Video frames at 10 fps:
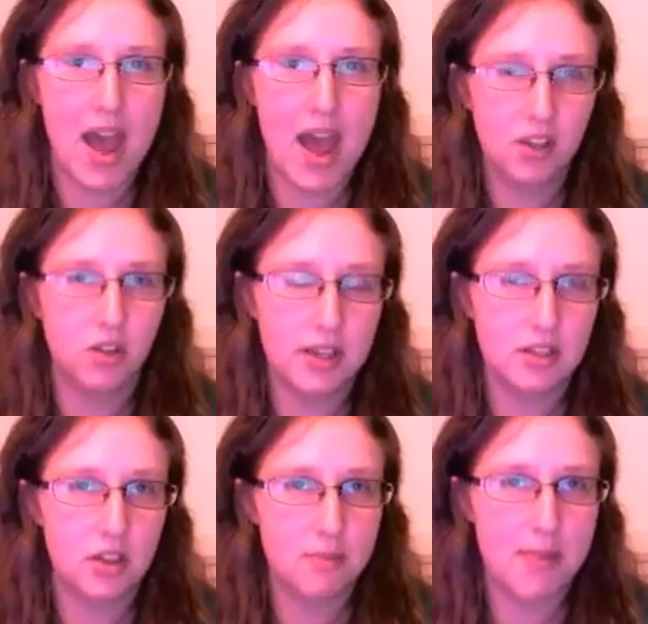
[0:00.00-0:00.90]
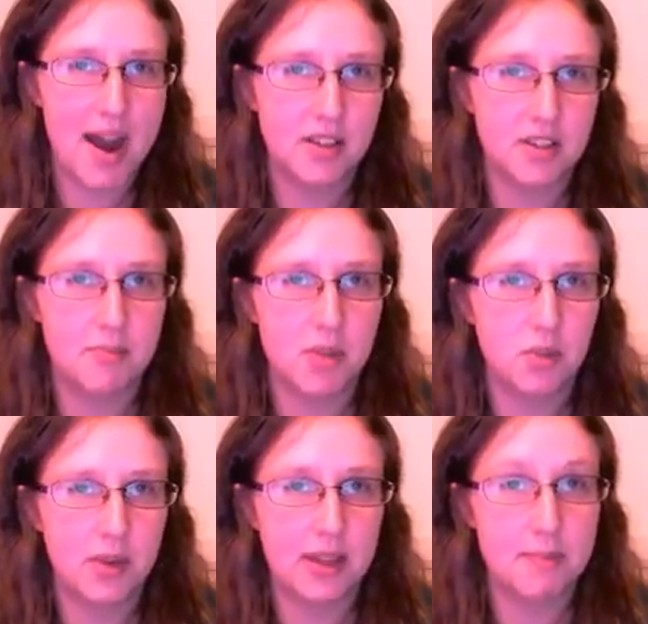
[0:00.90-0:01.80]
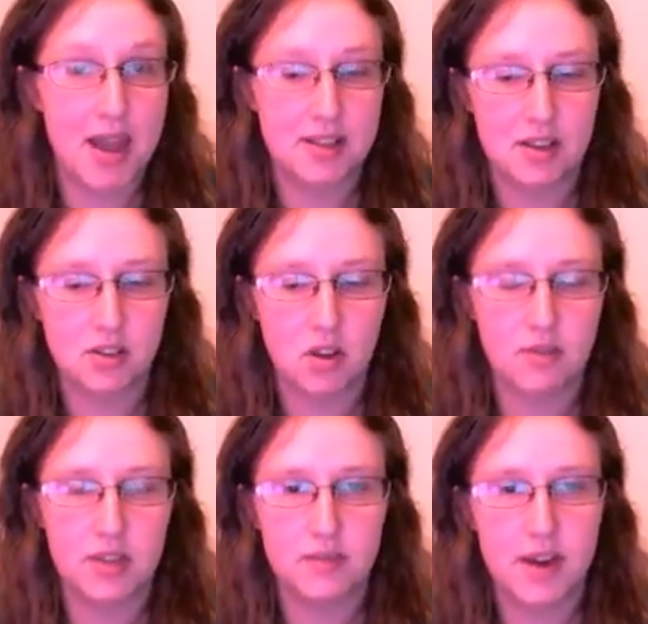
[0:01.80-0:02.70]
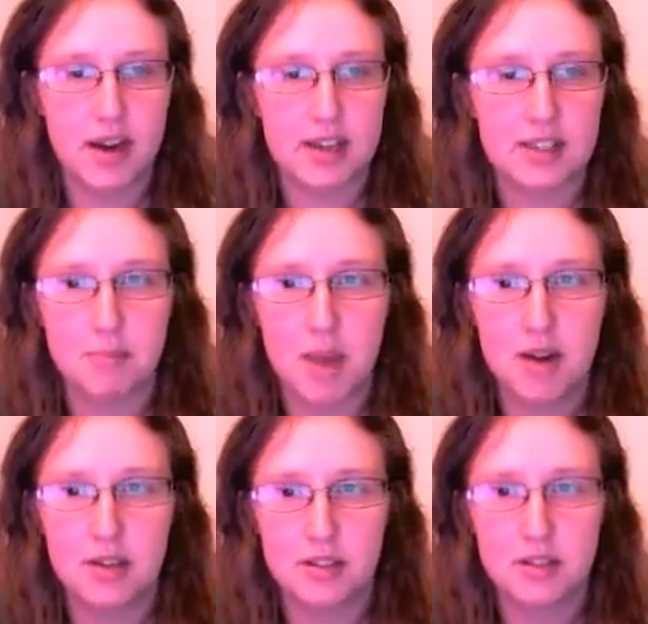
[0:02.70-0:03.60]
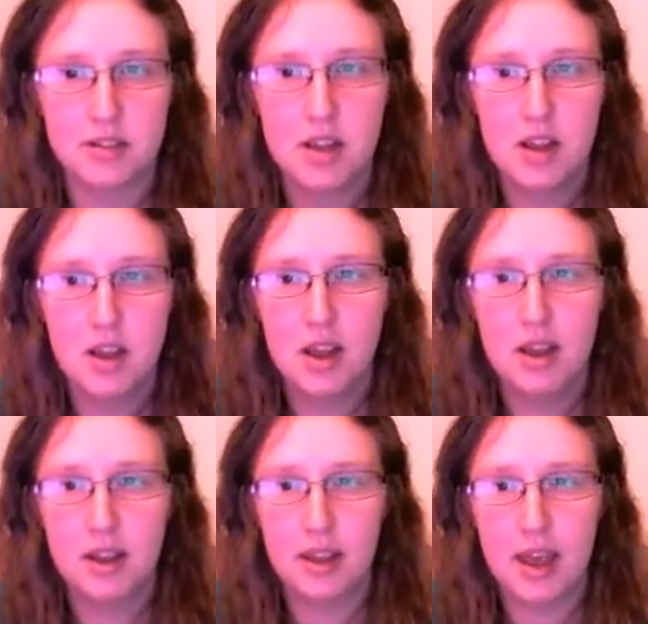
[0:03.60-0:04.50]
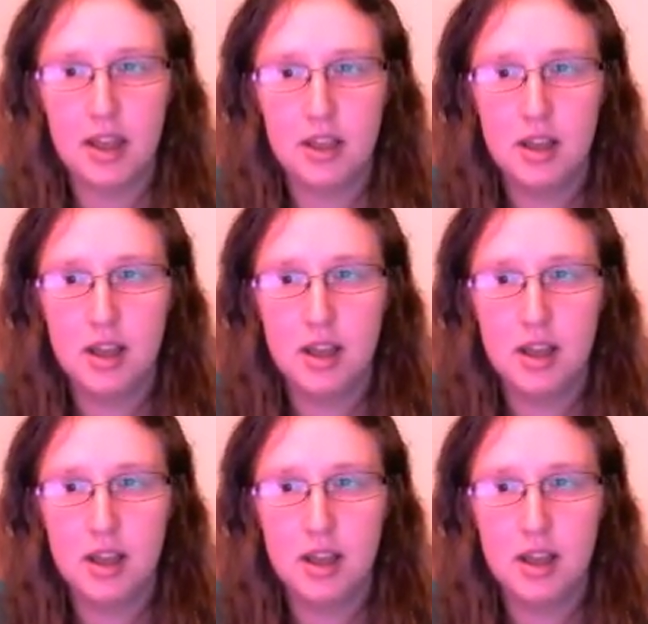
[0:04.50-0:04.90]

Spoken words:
accurate comparison between the masses of these various components. Okay,